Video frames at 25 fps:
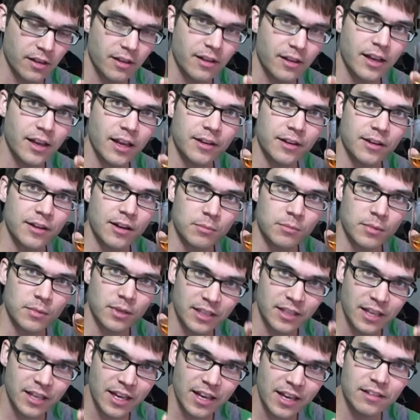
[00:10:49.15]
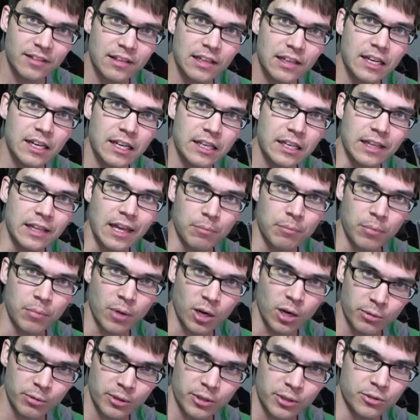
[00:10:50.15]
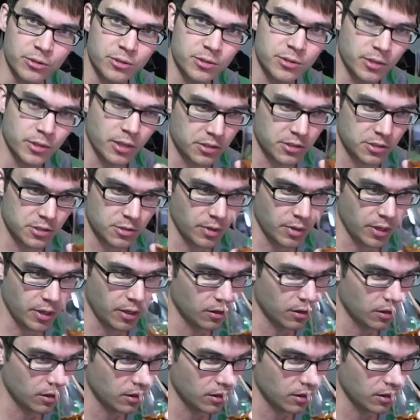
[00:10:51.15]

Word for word: and I'm again getting that barbecue sauce smell.